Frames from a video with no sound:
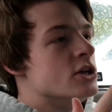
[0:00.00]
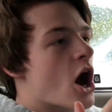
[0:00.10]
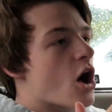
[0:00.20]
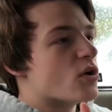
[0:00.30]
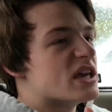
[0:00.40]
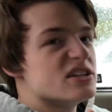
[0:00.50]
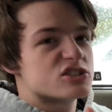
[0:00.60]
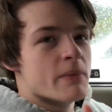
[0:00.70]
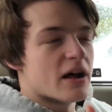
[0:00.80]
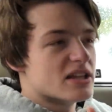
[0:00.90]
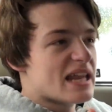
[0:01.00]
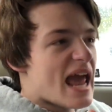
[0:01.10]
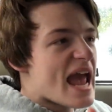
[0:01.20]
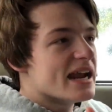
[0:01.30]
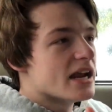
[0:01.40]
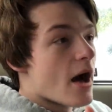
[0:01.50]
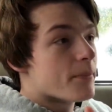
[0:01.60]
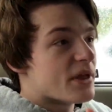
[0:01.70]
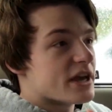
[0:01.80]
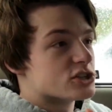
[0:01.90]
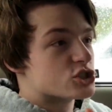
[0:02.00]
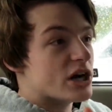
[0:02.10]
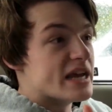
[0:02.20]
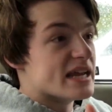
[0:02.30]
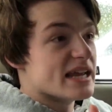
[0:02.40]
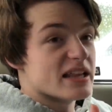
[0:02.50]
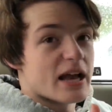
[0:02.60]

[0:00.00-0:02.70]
it. No, he smelled it, ate it up like a tree. He ate